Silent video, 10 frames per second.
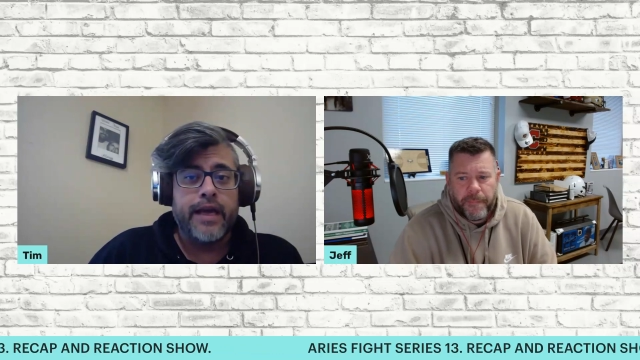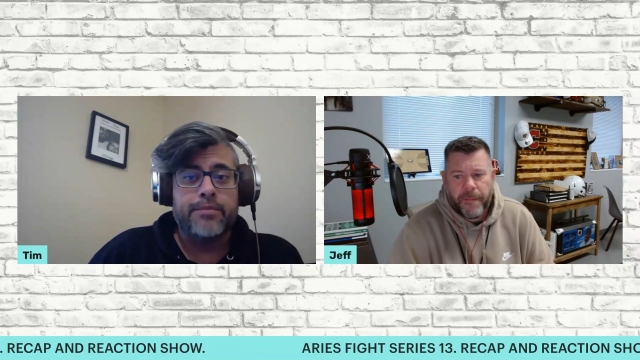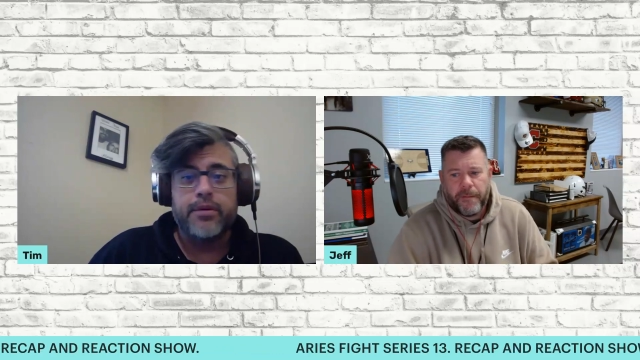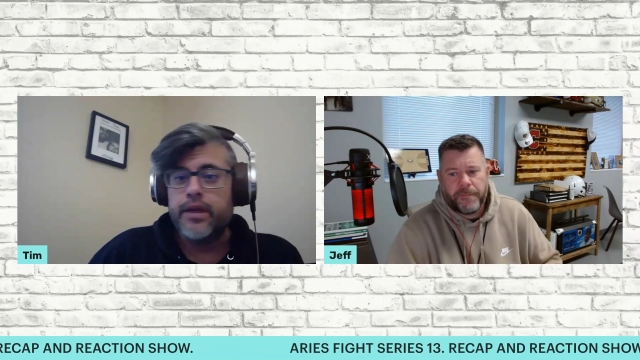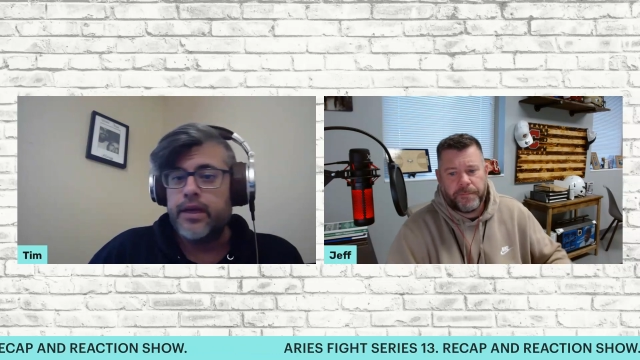
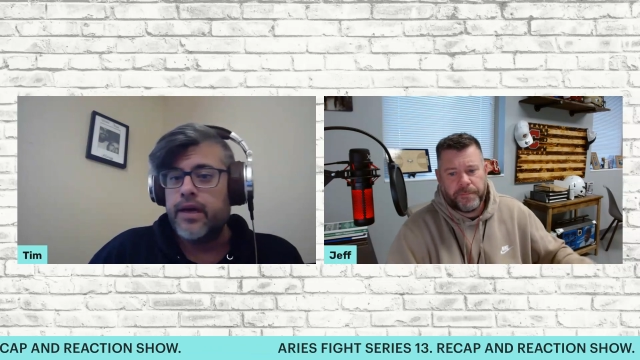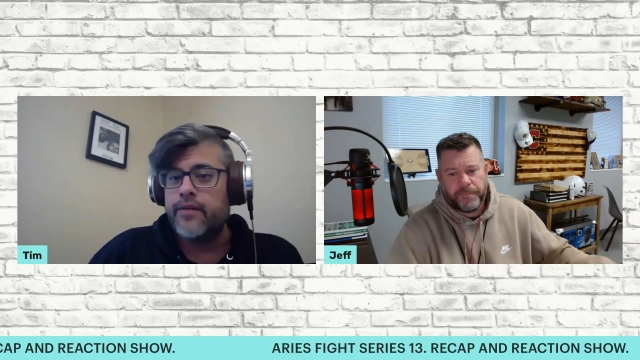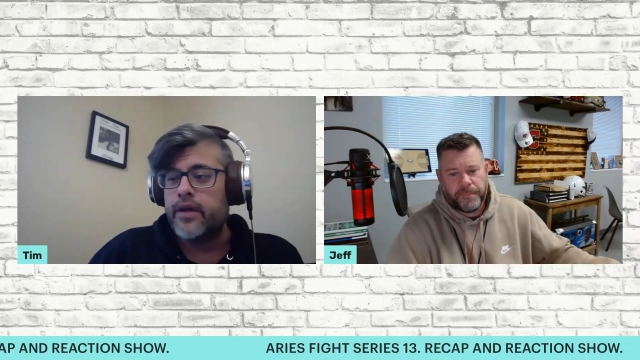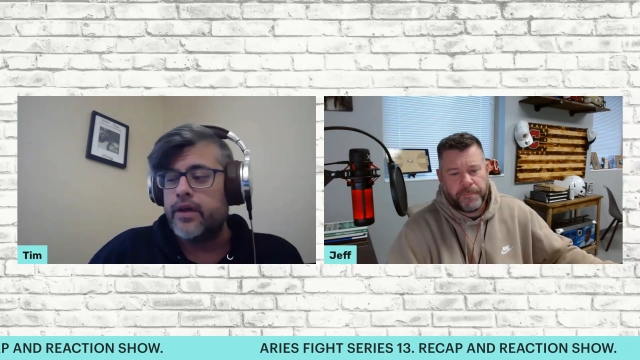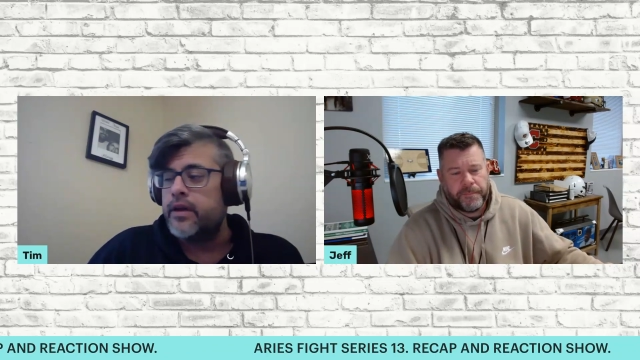Speaker 1: had plenty
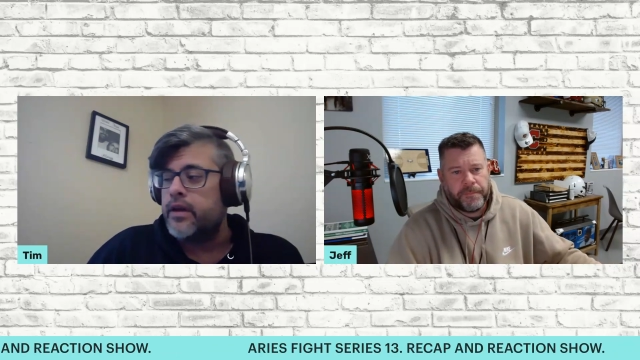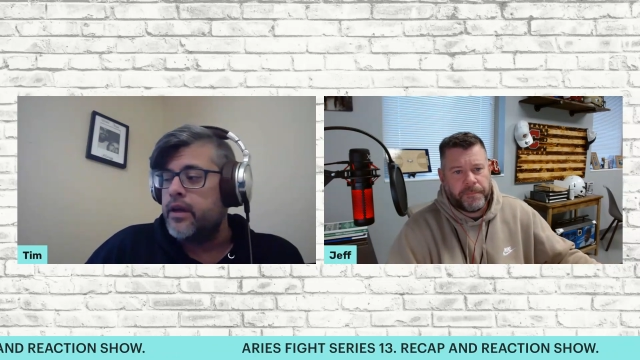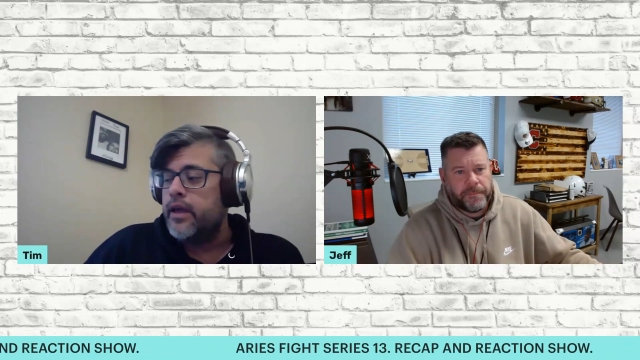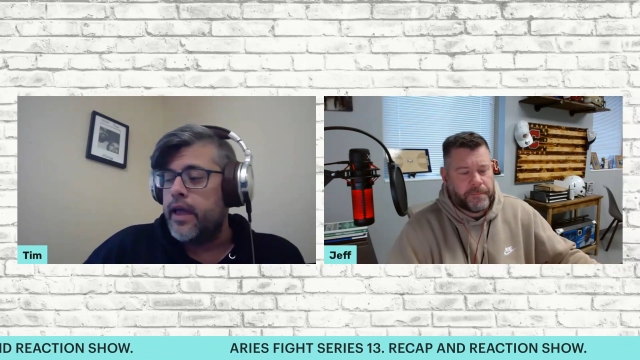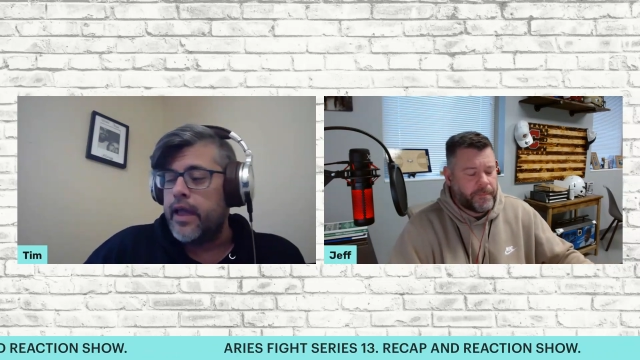of it,
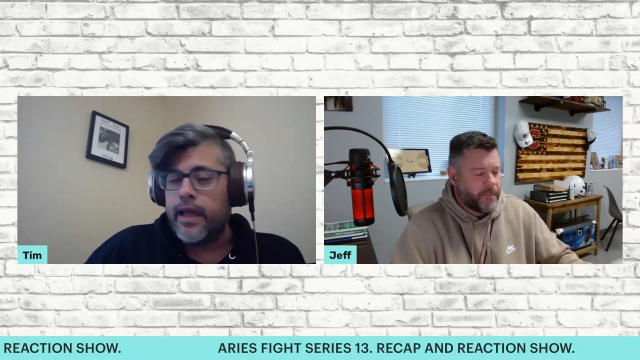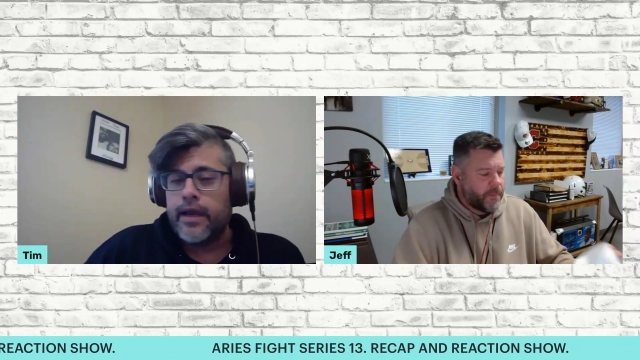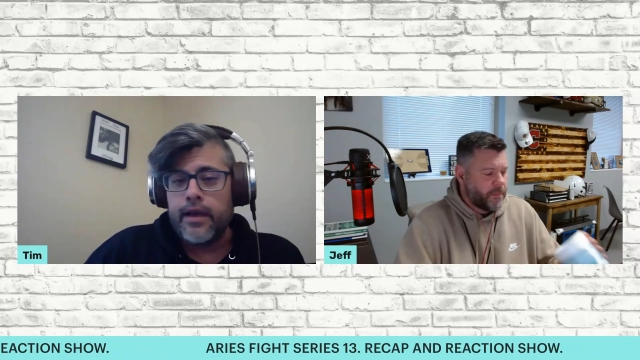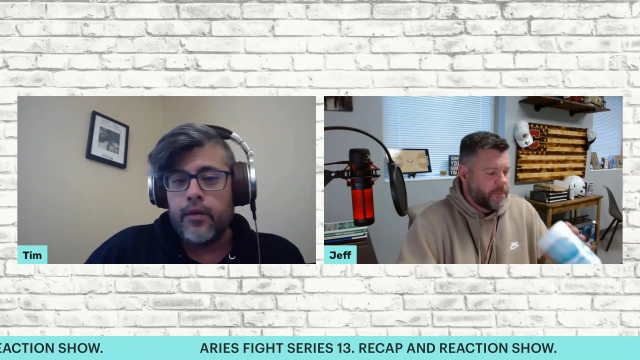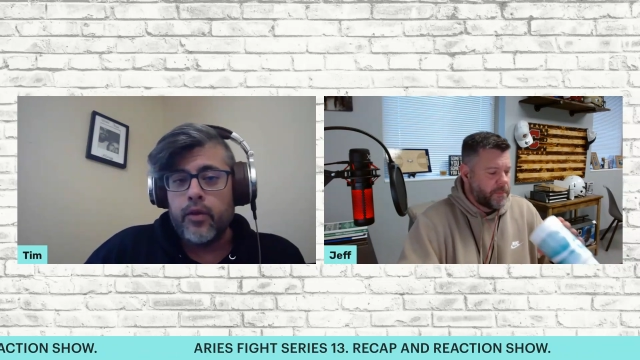
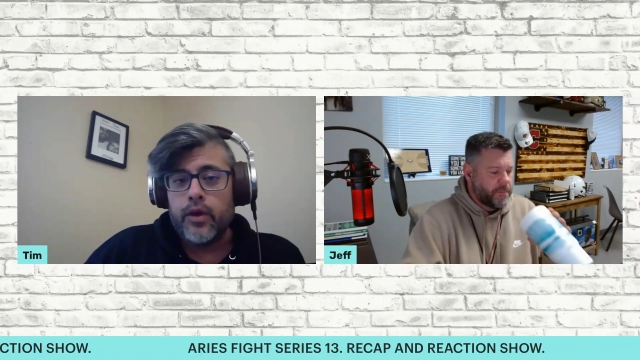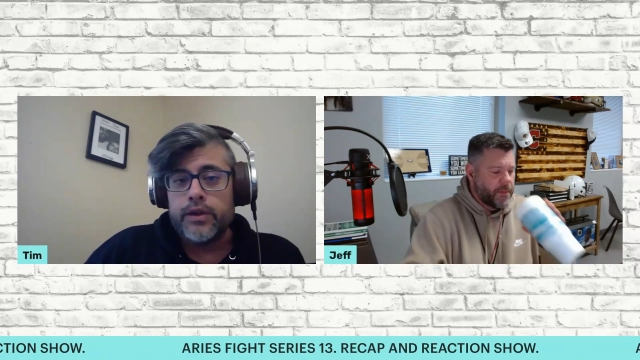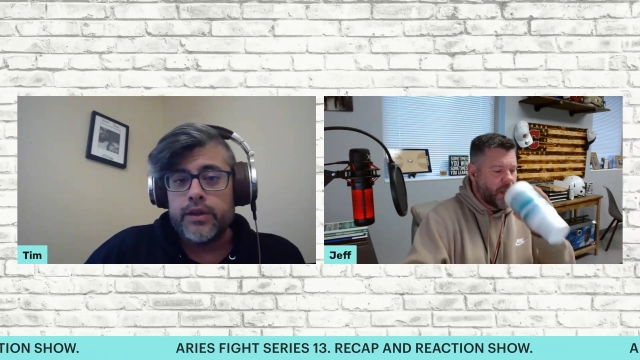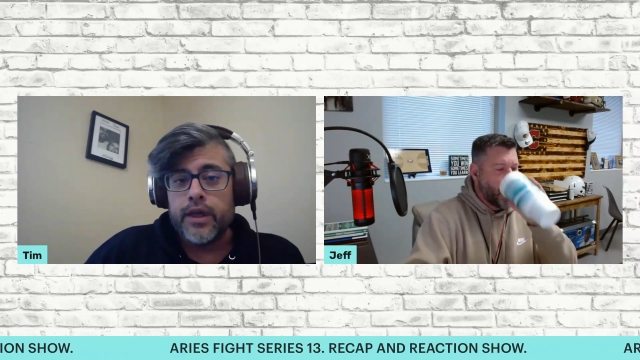and it was